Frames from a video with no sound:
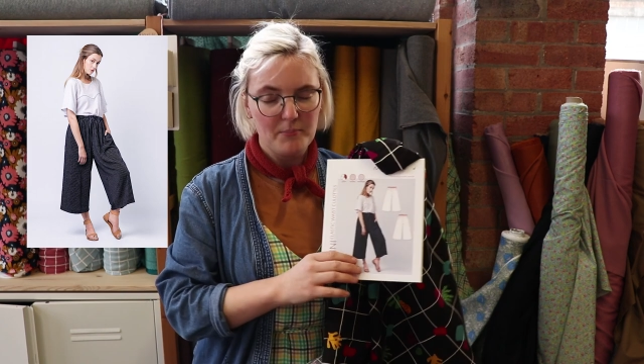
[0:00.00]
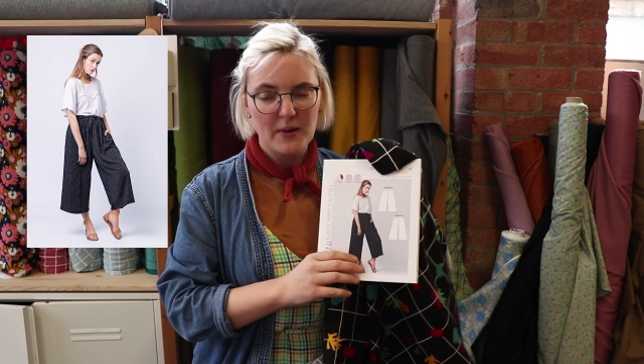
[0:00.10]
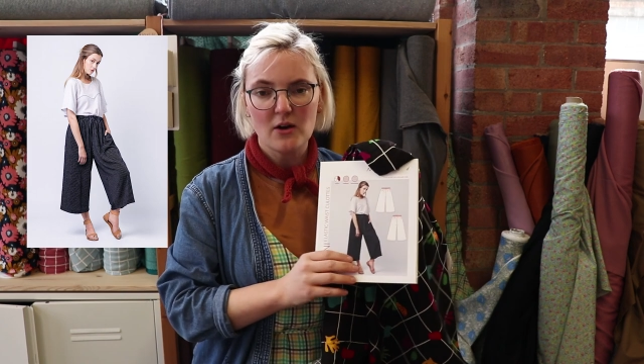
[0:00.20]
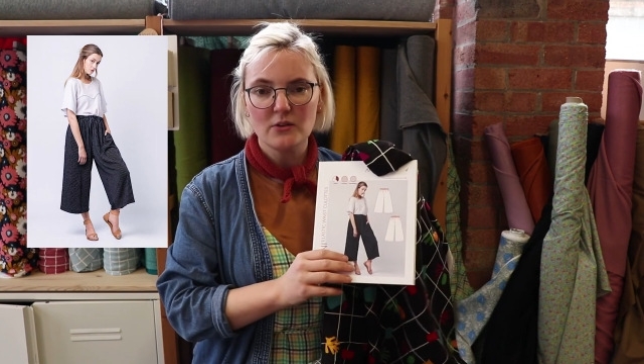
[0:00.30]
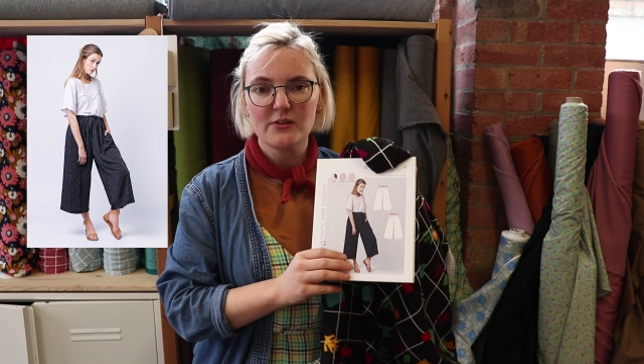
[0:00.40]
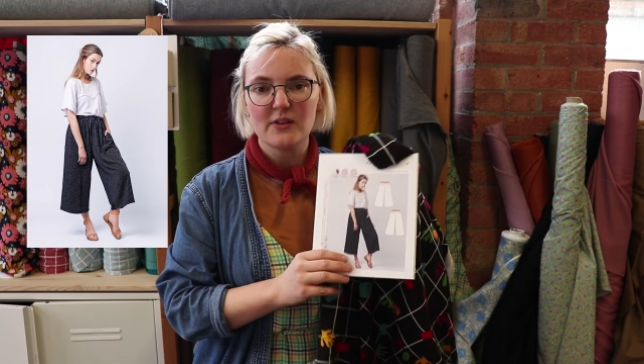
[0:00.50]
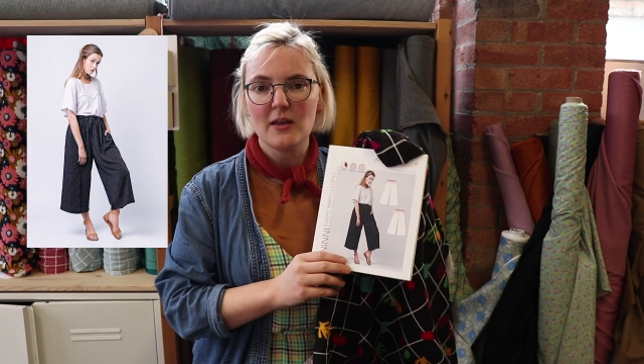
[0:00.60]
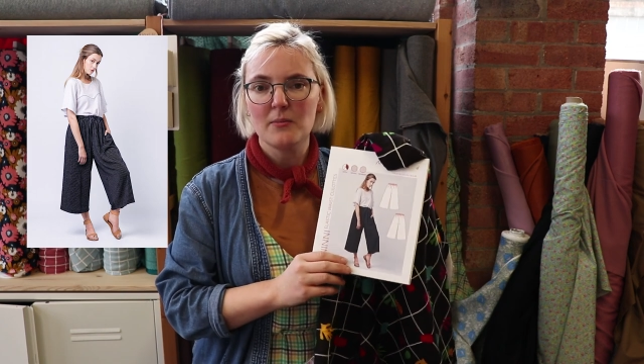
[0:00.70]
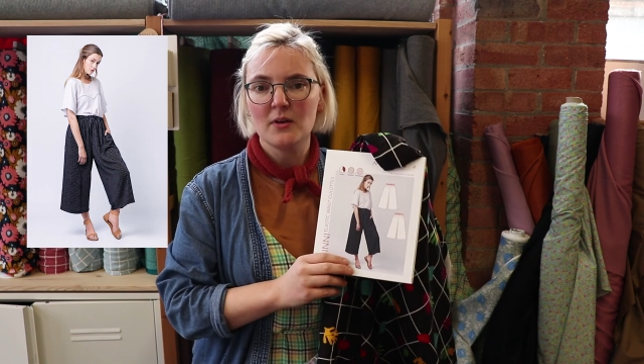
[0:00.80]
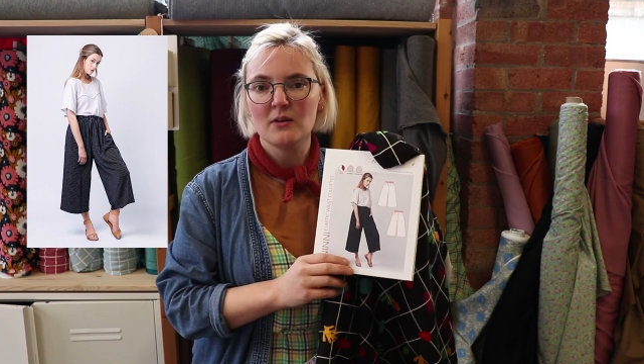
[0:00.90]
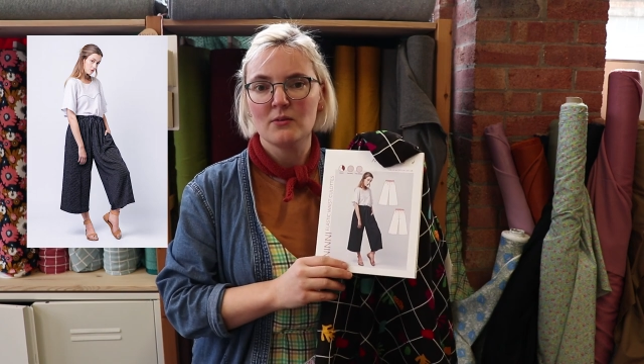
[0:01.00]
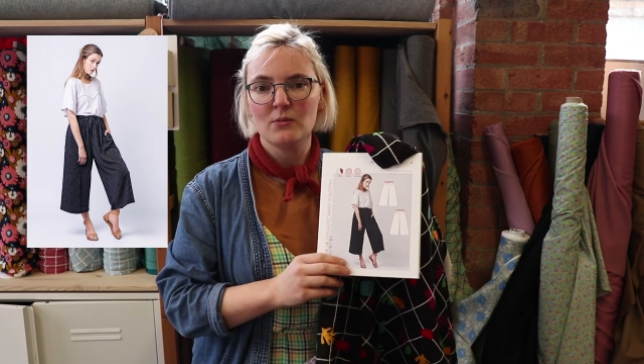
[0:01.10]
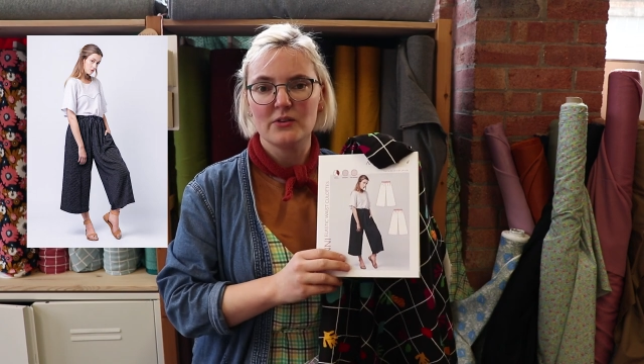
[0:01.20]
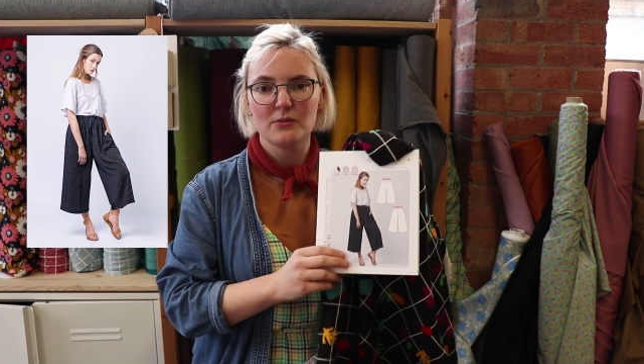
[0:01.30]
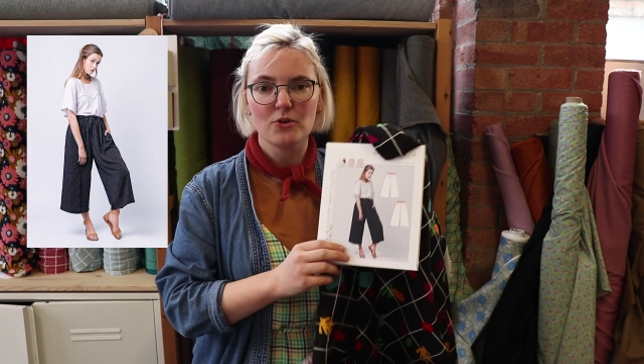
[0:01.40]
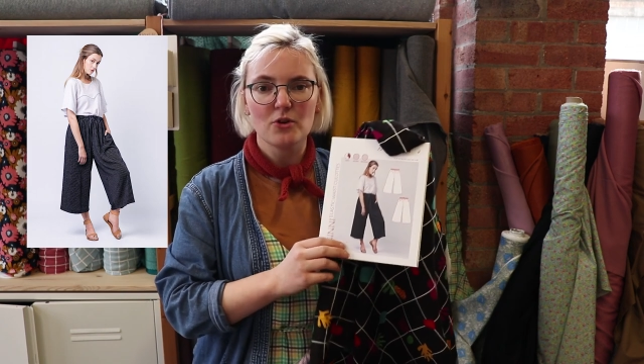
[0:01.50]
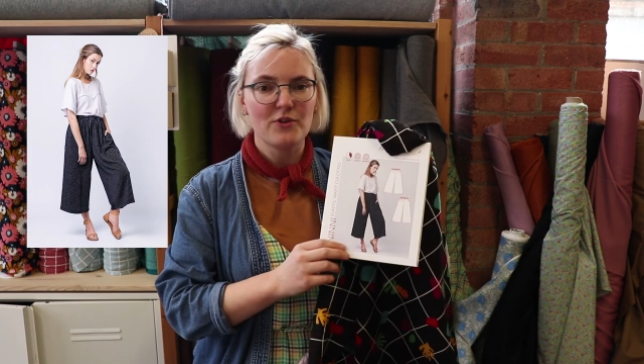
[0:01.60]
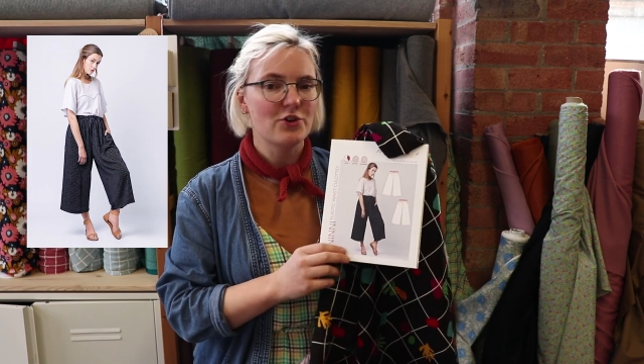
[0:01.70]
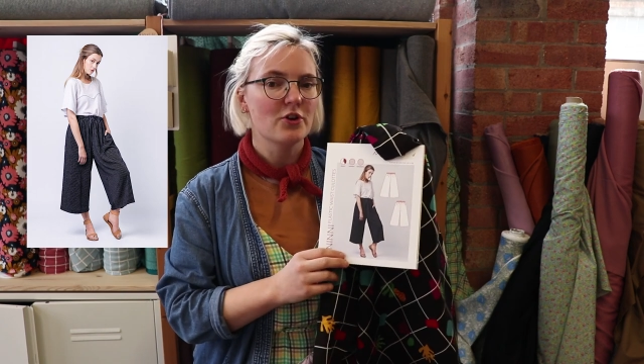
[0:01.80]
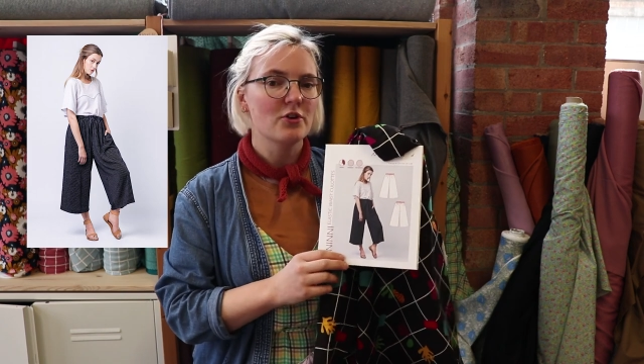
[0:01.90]
big old statement with some
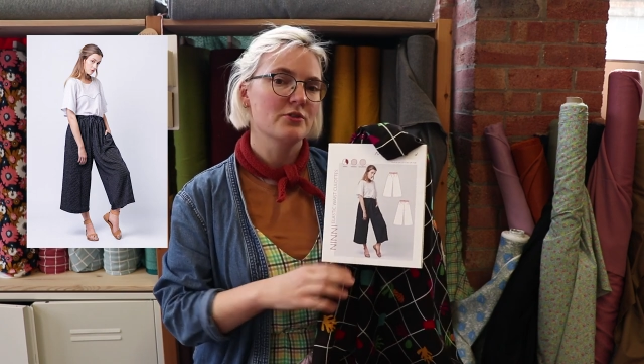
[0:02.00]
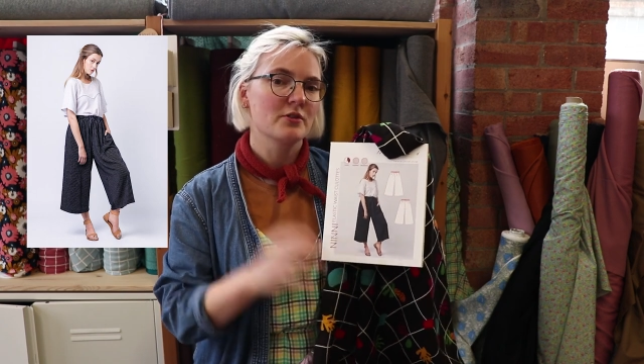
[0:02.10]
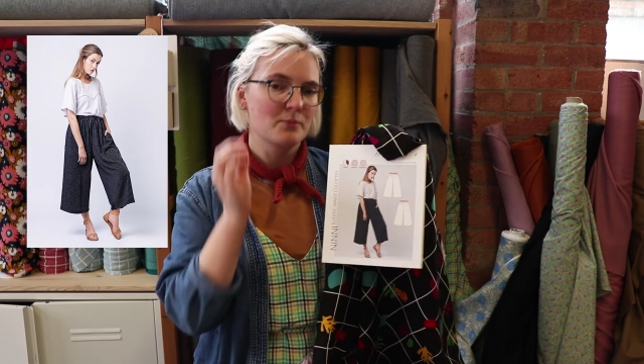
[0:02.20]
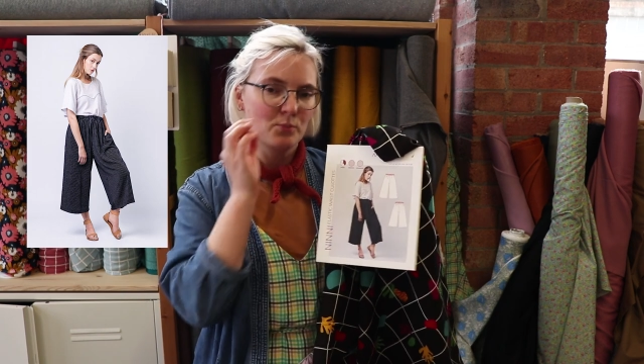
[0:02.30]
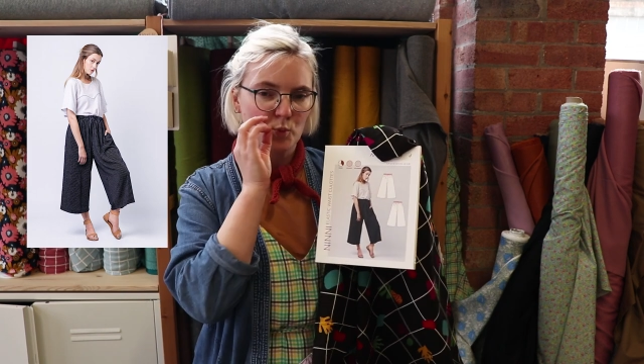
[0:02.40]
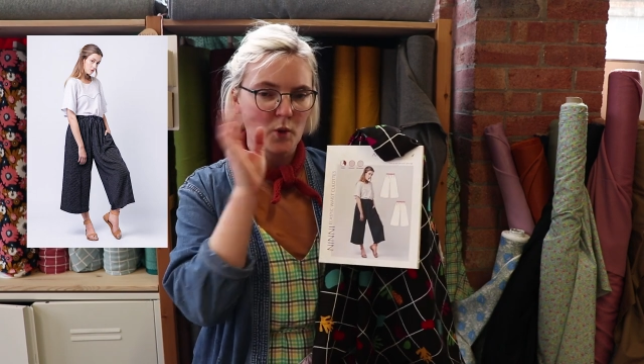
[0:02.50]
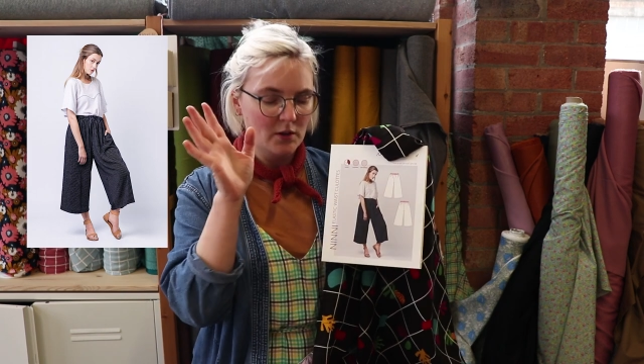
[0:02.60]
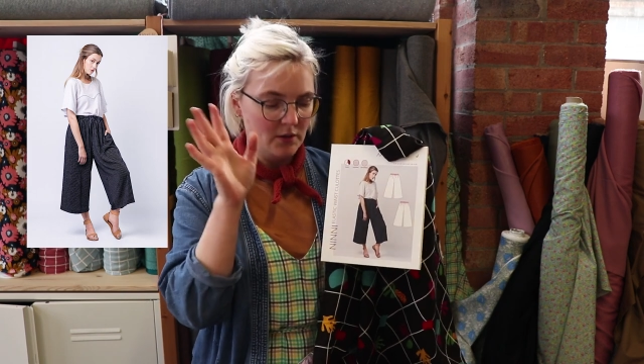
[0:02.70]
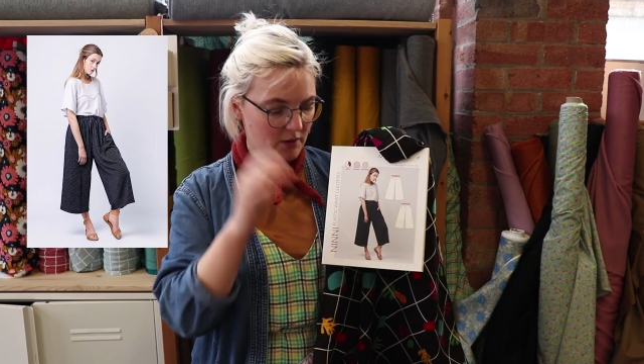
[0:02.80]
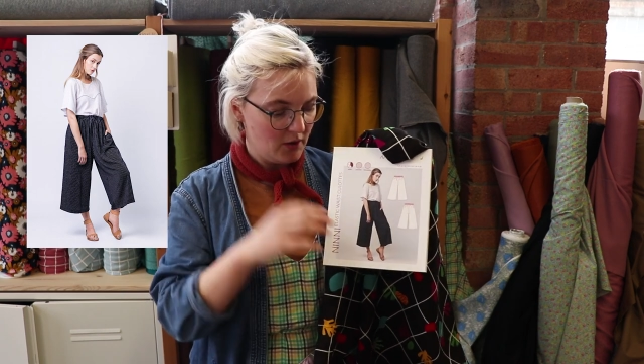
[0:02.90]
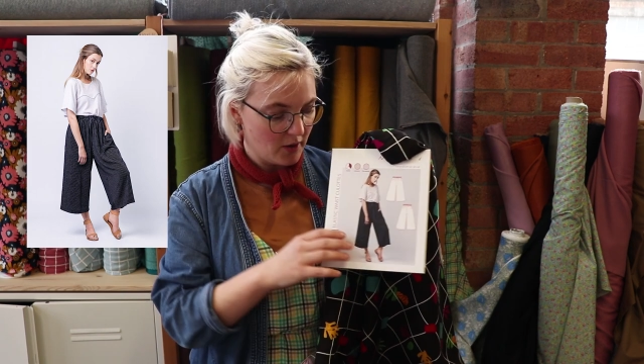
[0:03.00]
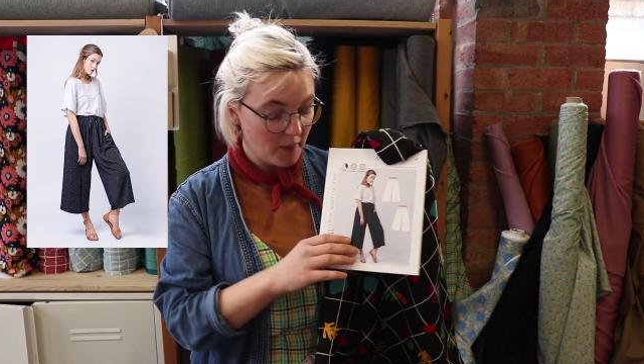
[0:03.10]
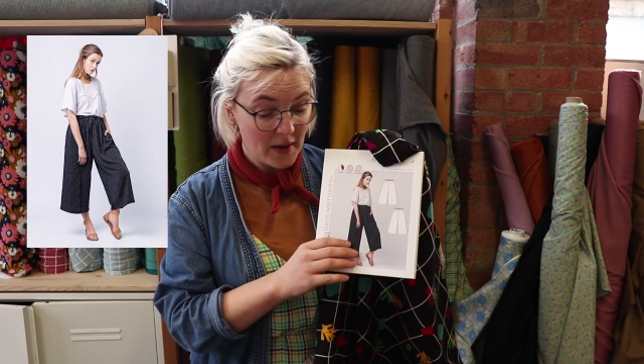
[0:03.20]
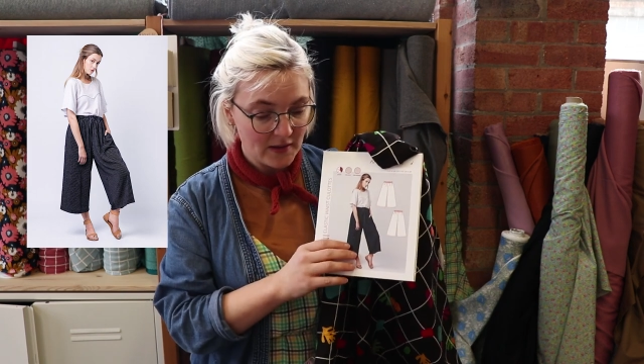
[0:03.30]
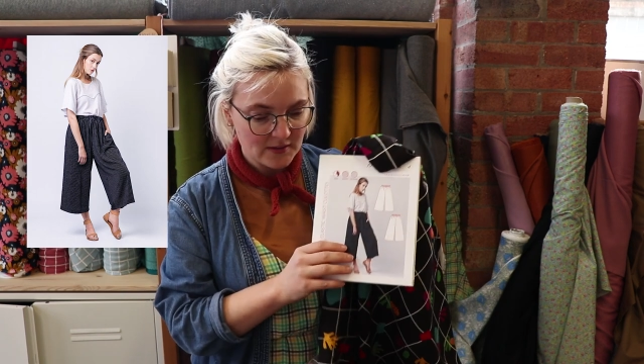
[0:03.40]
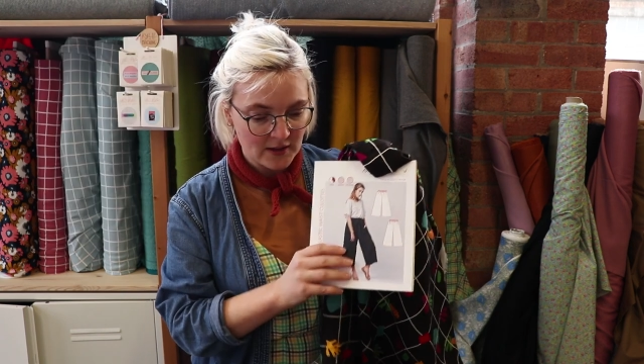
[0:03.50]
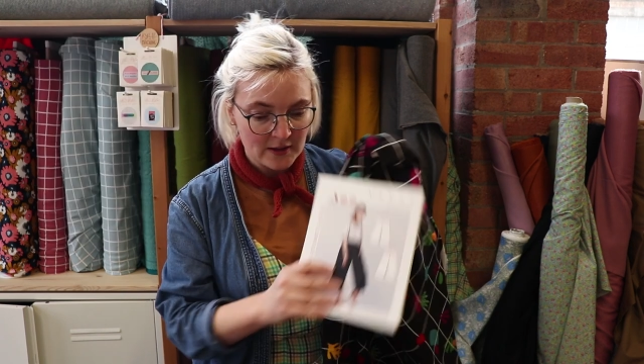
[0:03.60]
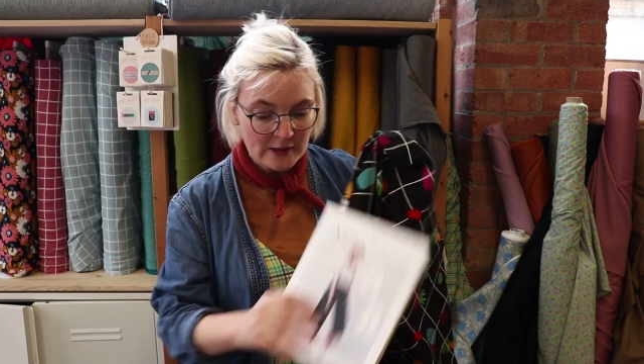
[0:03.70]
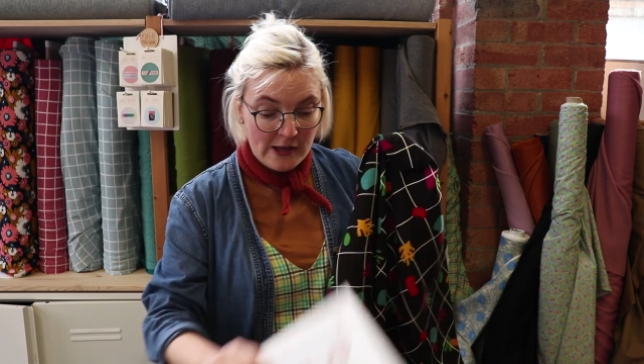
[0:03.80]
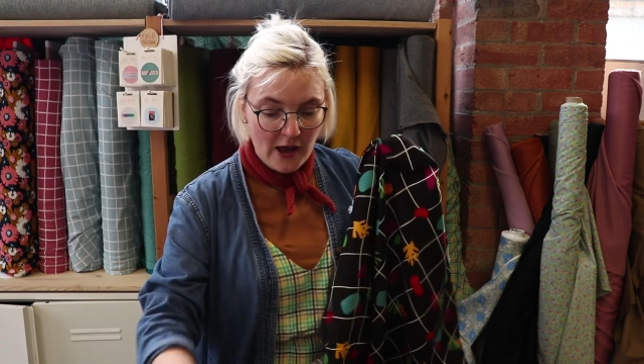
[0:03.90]
groovy shoes, look amazing.